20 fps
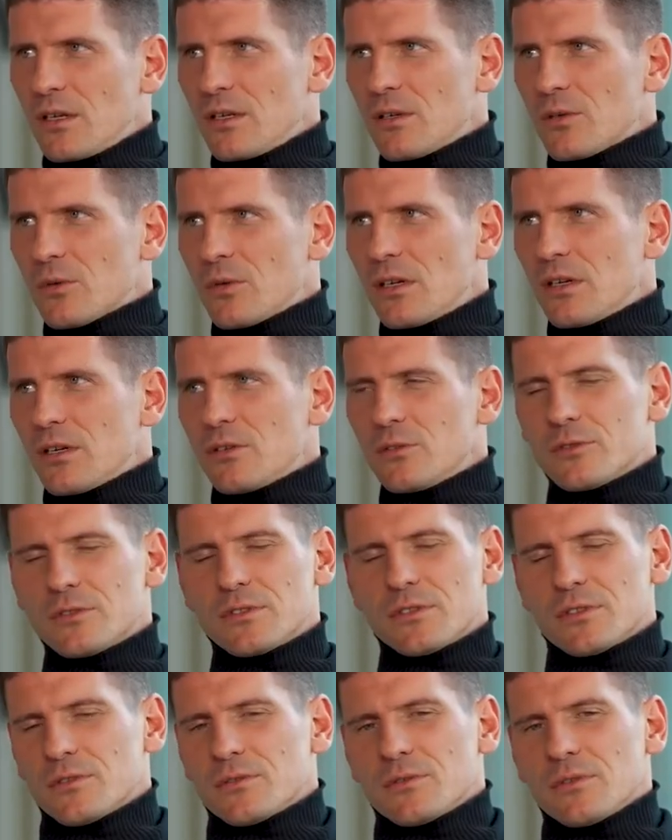really, really
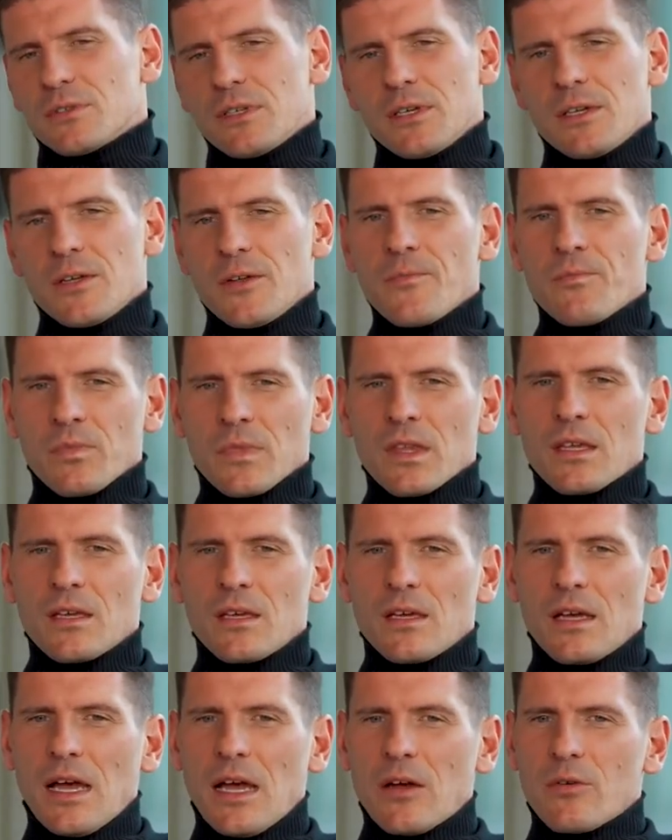good. So
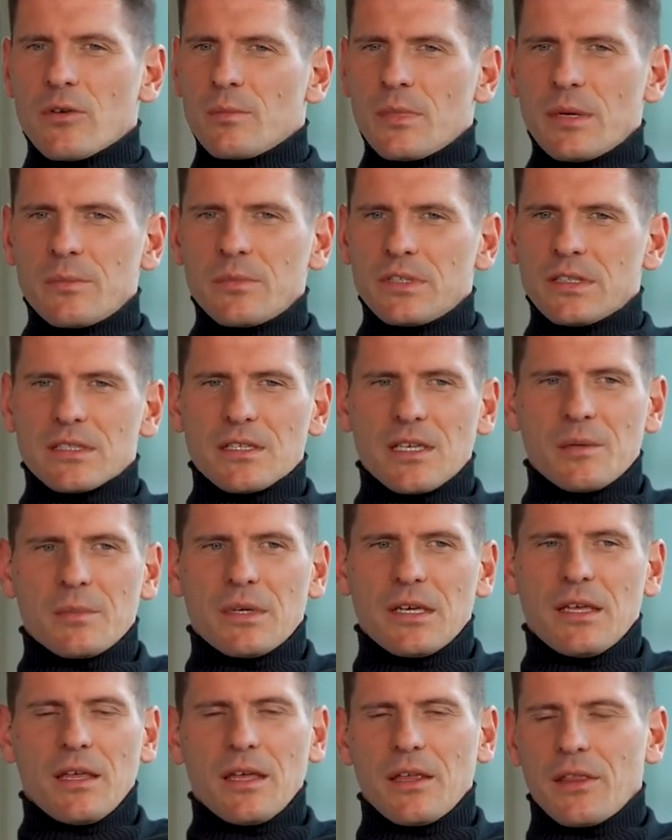I remember this
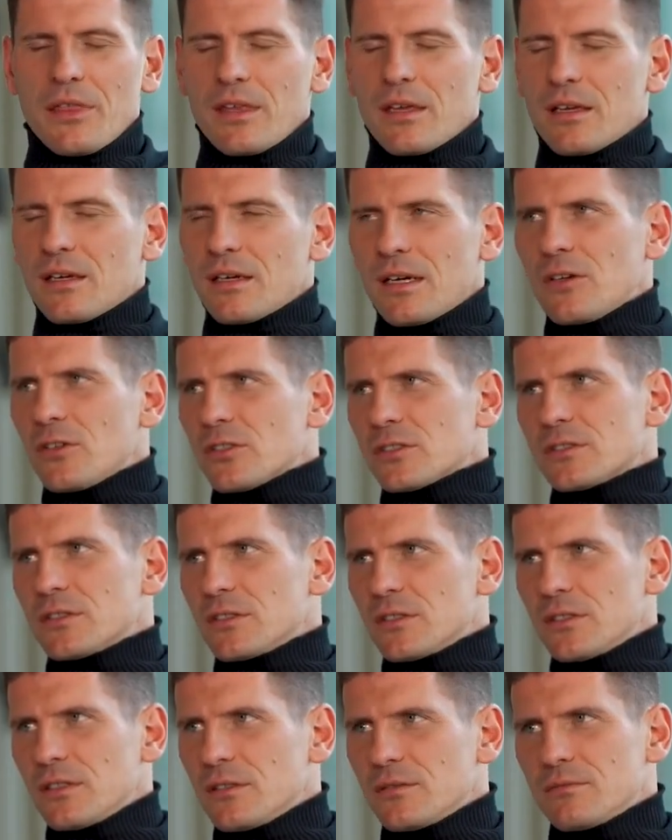game. I think I
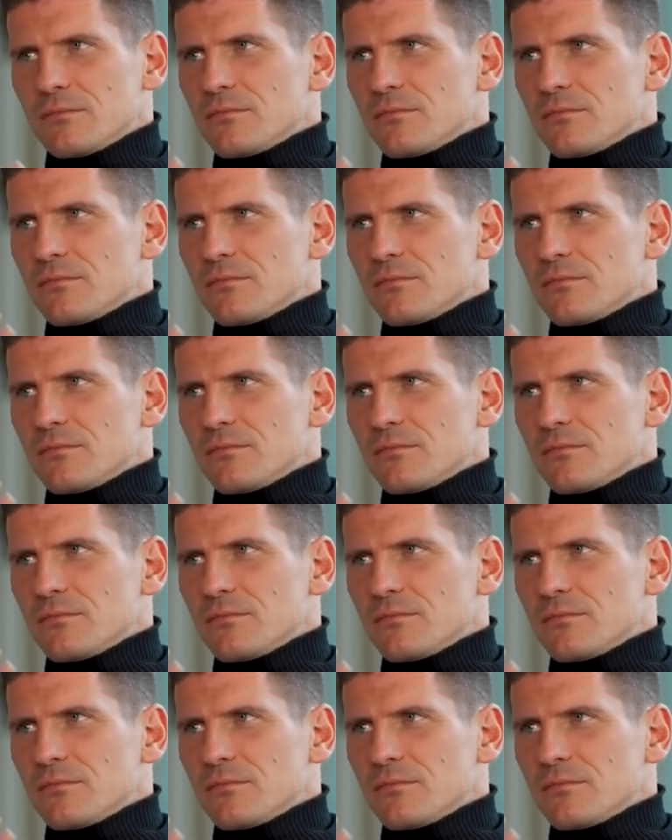lost